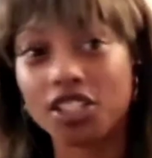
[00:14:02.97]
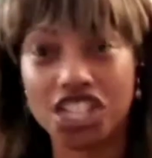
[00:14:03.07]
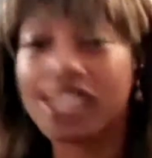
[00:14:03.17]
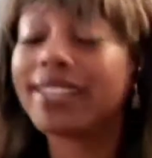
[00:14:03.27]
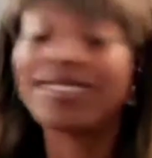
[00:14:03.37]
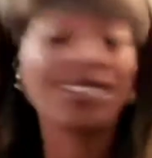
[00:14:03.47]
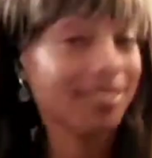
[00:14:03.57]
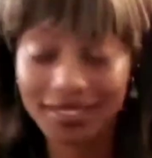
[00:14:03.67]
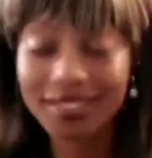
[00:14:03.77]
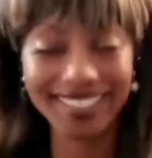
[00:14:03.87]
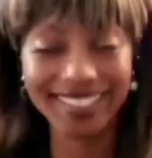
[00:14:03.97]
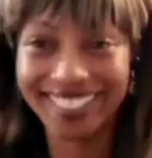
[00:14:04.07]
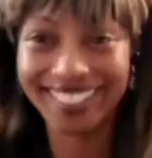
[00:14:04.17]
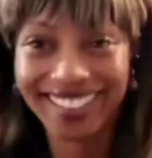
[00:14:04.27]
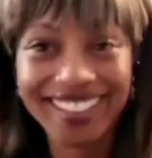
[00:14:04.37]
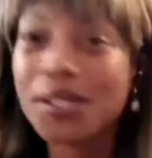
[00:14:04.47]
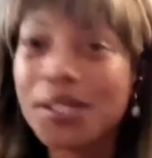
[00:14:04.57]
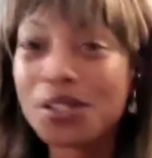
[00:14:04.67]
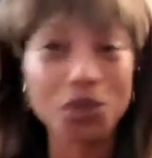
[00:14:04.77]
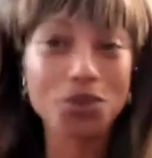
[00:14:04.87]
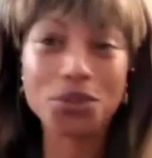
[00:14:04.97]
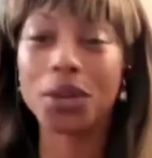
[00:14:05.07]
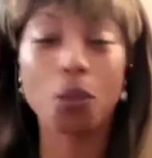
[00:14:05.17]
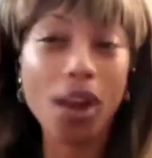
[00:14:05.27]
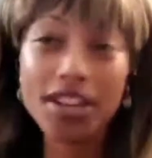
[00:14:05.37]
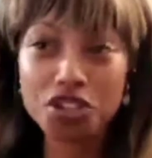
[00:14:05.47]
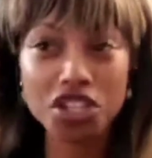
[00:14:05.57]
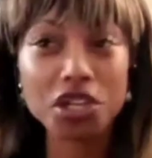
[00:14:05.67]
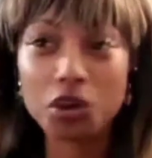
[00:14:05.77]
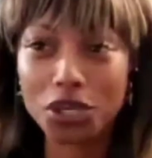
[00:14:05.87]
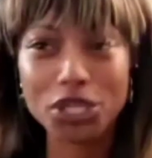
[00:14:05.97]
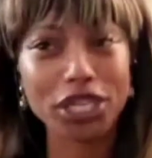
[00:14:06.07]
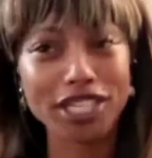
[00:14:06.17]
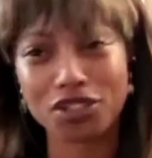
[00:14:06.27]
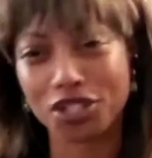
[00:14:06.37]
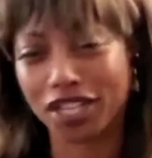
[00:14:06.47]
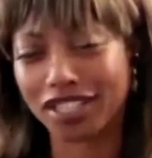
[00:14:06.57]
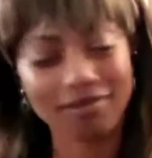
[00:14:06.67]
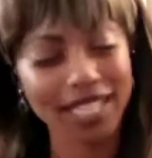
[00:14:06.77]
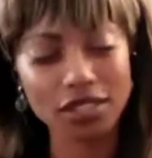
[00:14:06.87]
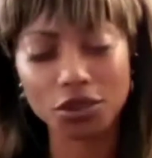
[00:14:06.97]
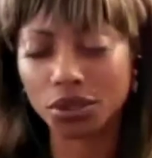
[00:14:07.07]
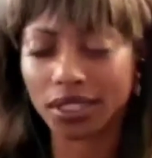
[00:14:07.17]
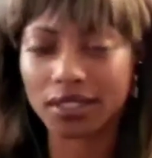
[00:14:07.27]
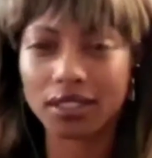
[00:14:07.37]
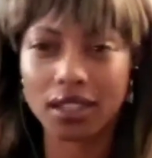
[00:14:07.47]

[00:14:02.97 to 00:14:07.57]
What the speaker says: sheet. You can do it with a white sheet or a green screen, either or.